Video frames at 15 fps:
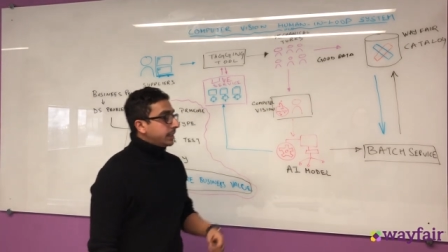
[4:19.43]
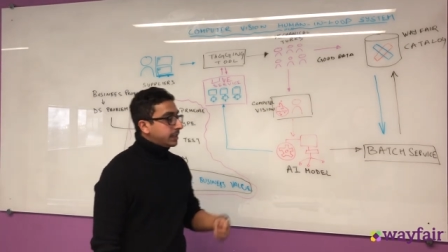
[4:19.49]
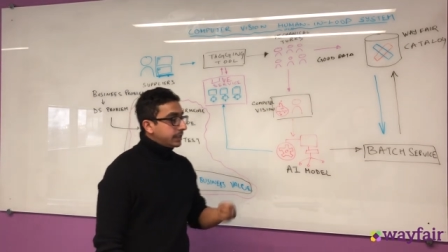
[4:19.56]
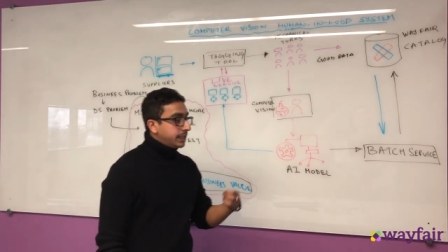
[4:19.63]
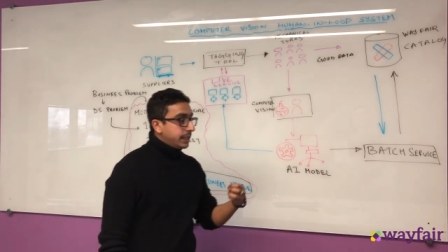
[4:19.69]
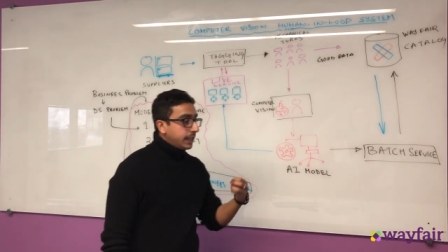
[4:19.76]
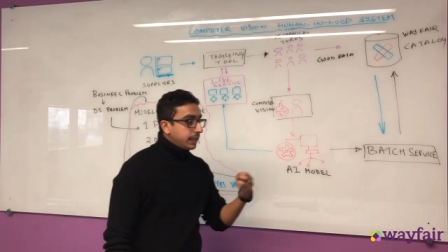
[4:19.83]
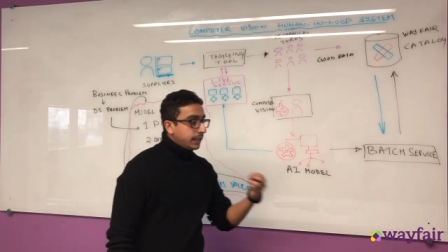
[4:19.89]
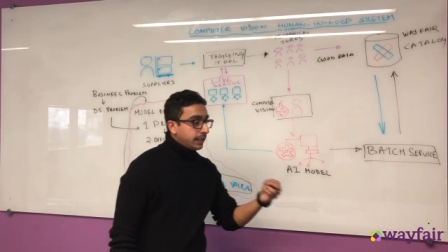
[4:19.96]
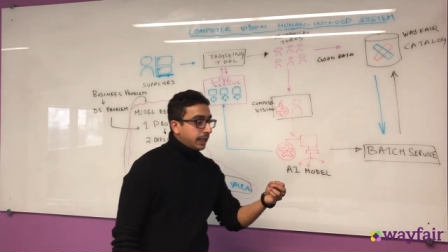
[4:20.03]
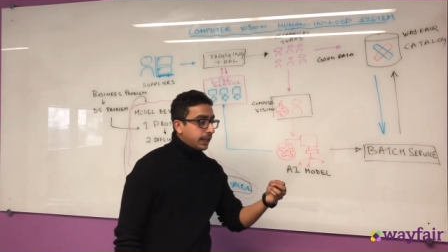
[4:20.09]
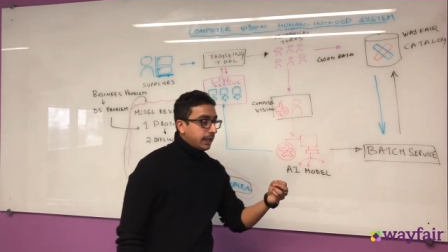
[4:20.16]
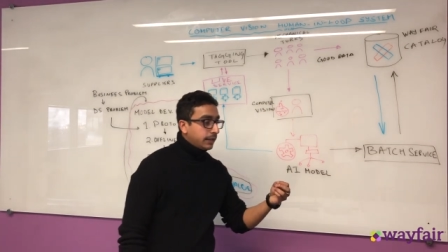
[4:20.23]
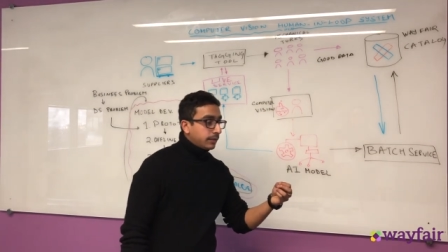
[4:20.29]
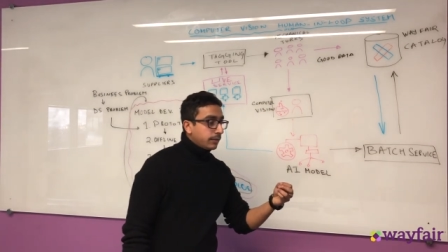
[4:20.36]
this data
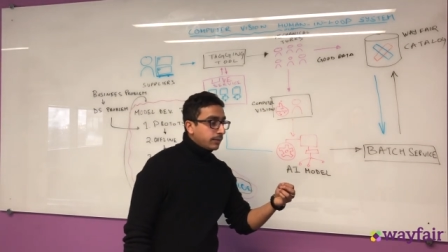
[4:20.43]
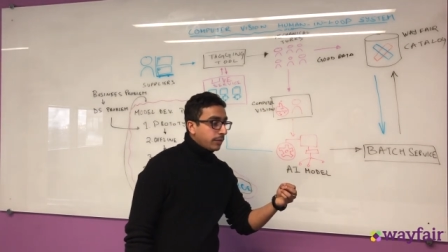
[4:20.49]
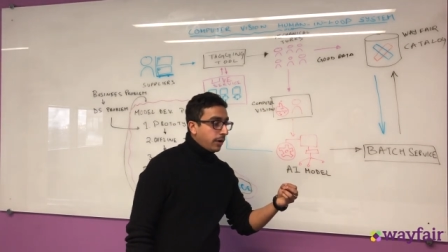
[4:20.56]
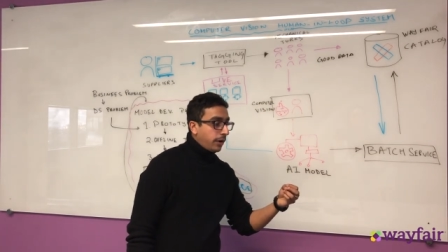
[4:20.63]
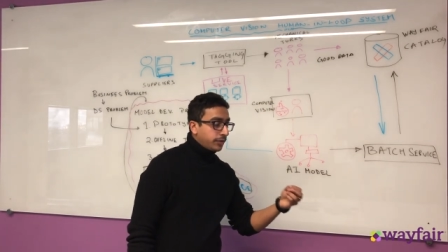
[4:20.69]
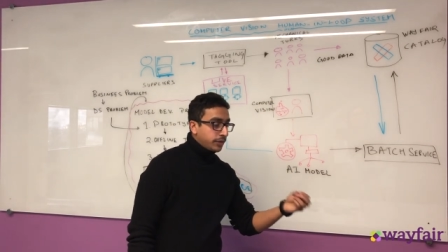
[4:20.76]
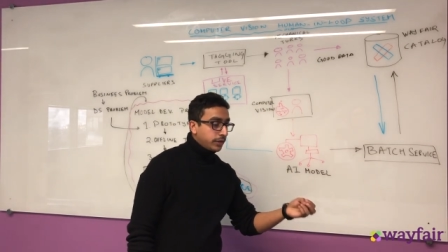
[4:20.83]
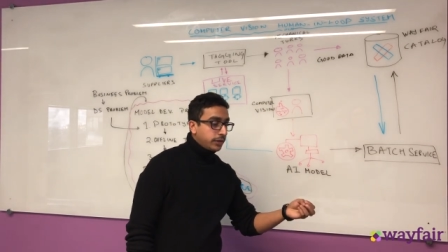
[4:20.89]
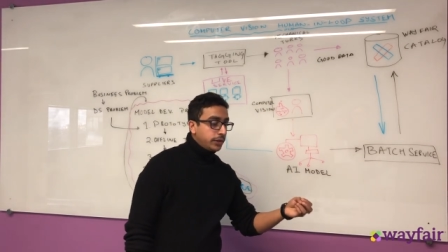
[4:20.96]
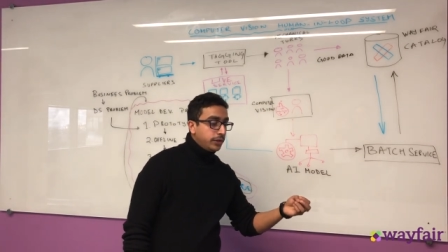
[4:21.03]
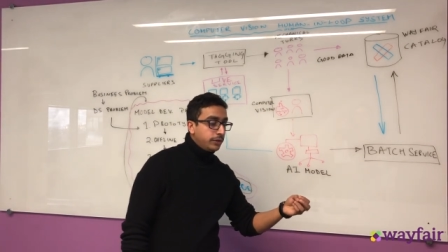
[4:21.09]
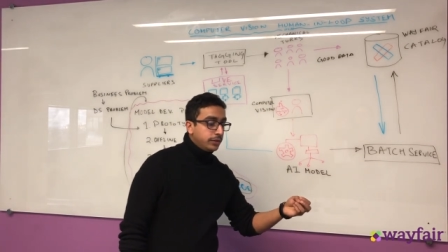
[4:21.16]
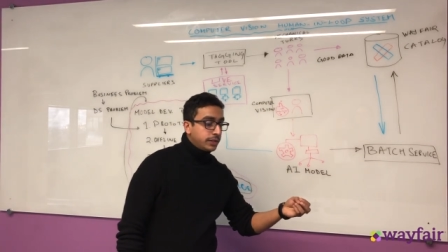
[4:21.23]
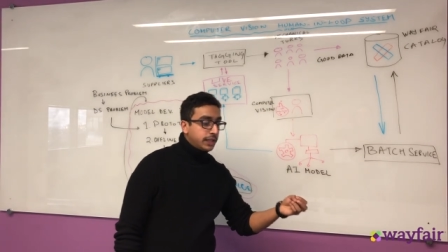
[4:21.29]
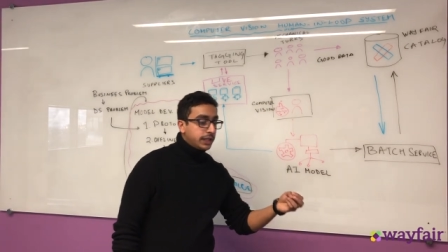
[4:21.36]
that offshore
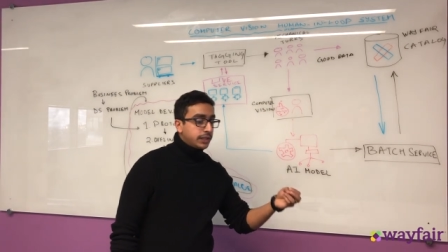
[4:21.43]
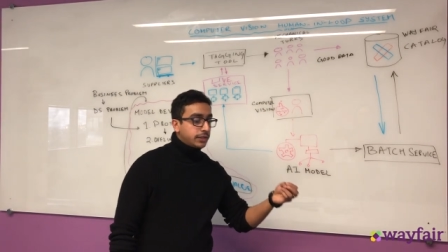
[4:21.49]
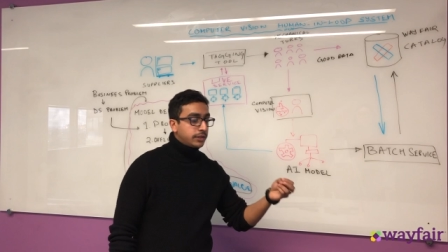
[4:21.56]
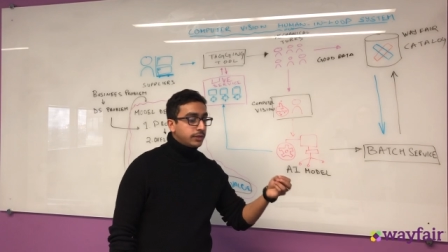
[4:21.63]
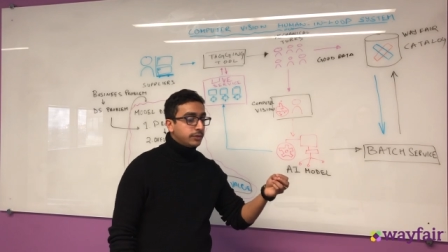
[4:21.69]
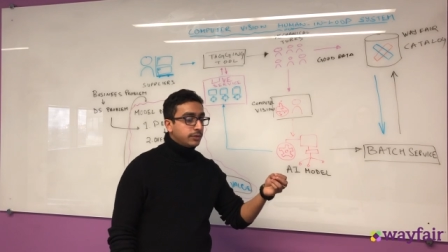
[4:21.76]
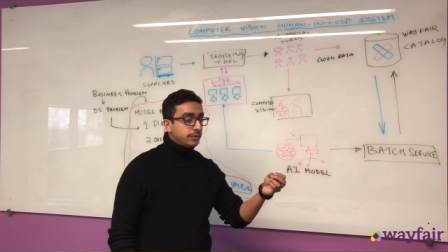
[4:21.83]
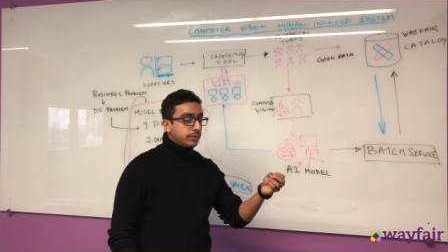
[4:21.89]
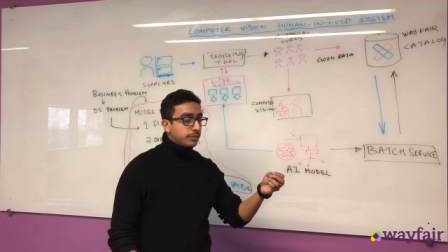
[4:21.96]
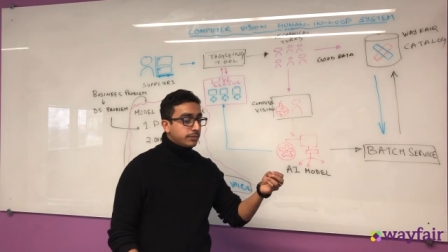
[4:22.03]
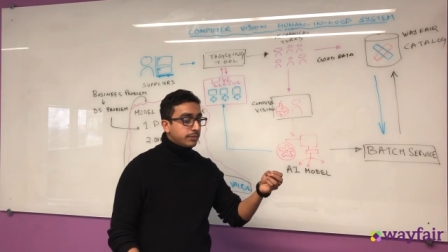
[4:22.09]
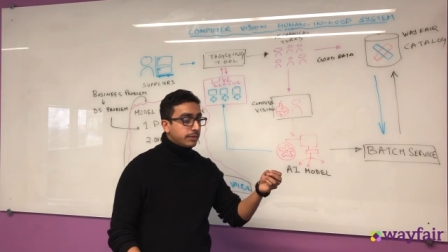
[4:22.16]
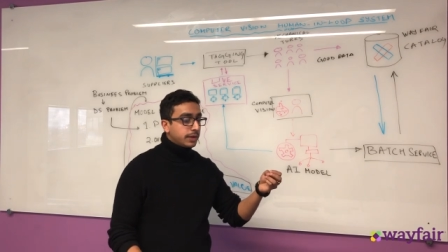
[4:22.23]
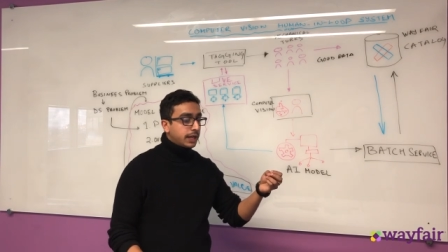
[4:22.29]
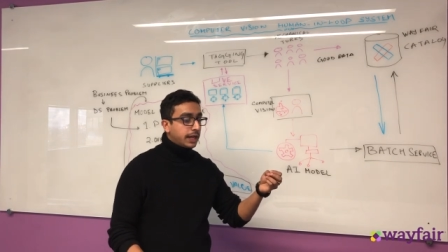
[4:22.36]
uses to
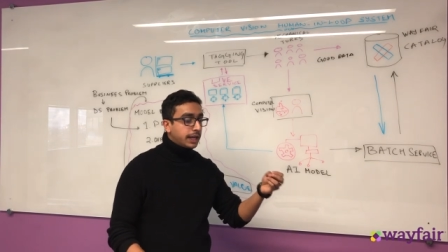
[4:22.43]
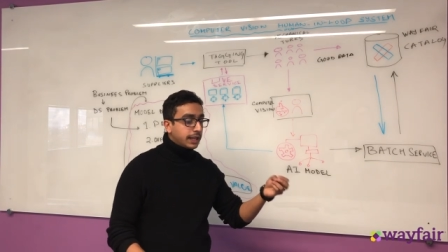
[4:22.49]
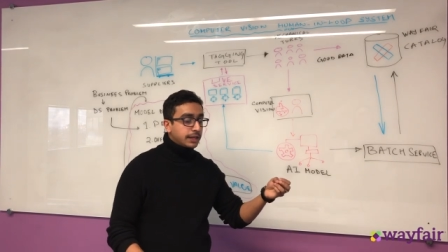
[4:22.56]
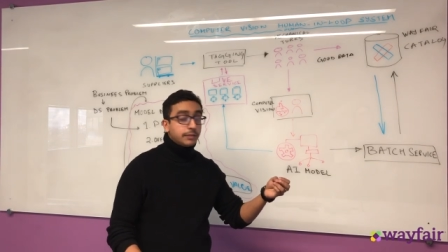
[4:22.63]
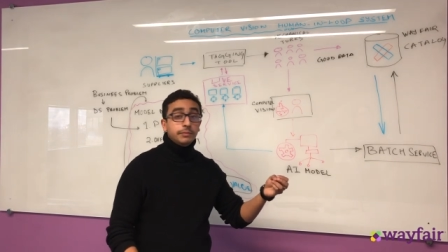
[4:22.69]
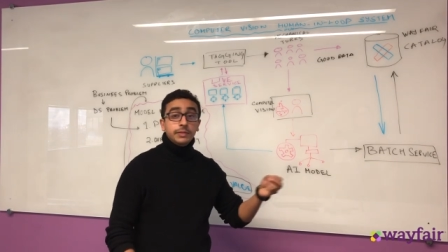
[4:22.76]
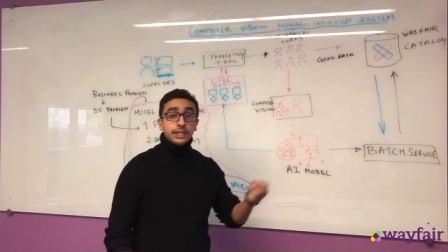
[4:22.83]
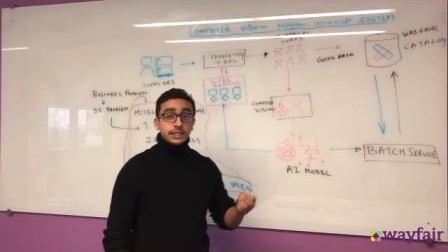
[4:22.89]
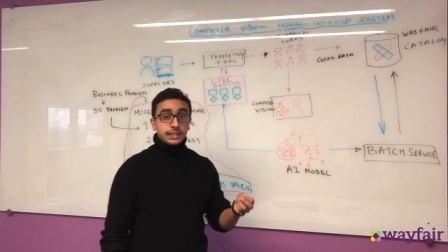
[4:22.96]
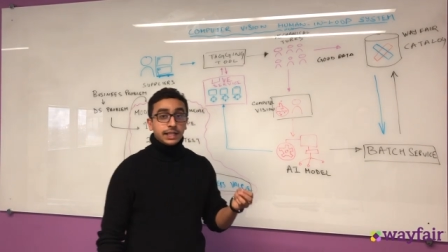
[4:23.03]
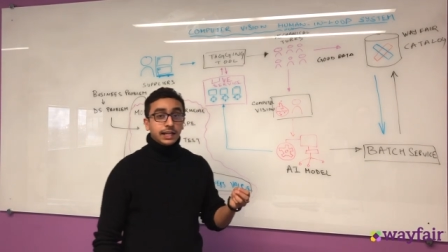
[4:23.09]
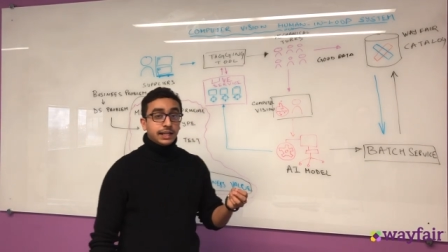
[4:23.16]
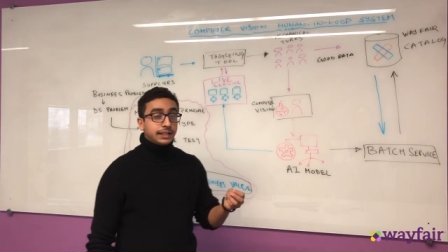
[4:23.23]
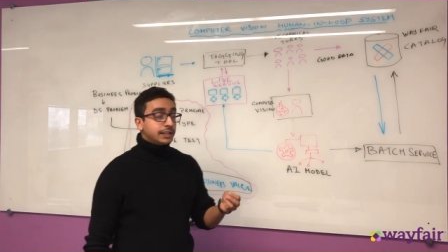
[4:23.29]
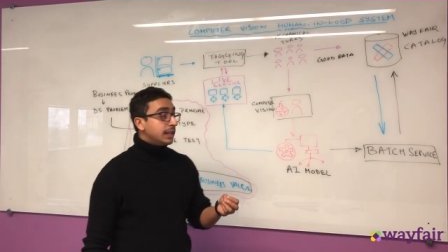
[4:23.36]
correct
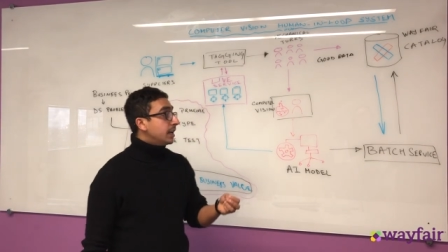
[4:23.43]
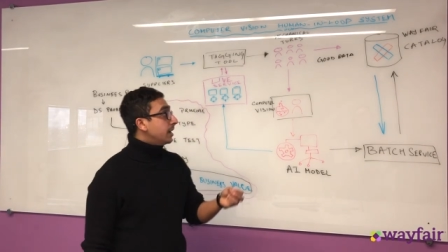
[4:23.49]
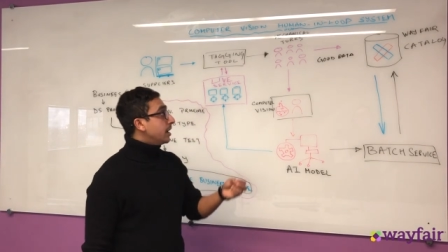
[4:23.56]
mistags,